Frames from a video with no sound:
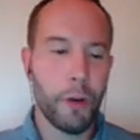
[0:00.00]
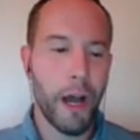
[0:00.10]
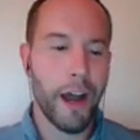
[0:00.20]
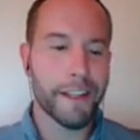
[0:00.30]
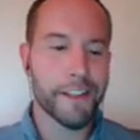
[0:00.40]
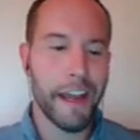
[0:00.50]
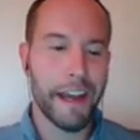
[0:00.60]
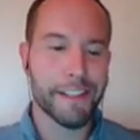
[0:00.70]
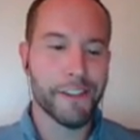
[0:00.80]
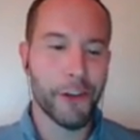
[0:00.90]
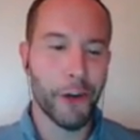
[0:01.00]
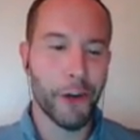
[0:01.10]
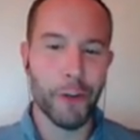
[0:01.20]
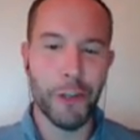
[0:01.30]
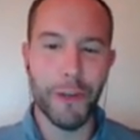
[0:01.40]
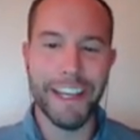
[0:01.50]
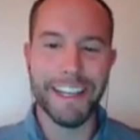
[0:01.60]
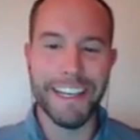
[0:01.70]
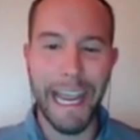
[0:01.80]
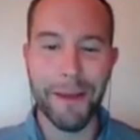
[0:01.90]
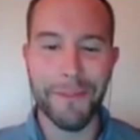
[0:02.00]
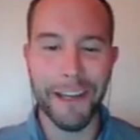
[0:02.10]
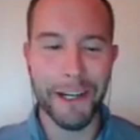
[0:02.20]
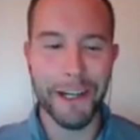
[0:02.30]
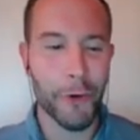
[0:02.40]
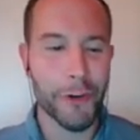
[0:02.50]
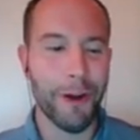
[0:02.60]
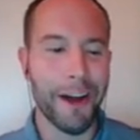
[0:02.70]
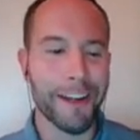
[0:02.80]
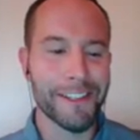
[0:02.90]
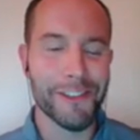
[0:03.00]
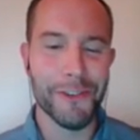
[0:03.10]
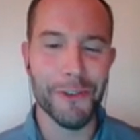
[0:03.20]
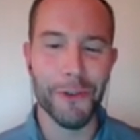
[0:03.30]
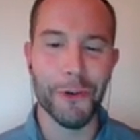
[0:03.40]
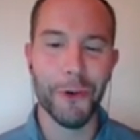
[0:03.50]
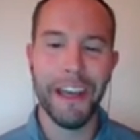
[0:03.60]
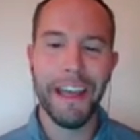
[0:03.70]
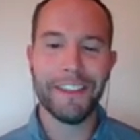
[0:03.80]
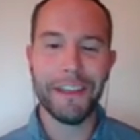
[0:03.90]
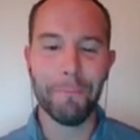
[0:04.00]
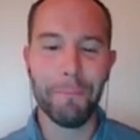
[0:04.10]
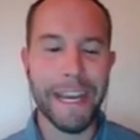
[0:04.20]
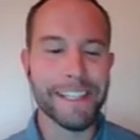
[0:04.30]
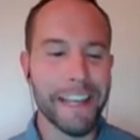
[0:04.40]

each of our pods has their own unique name that corresponds to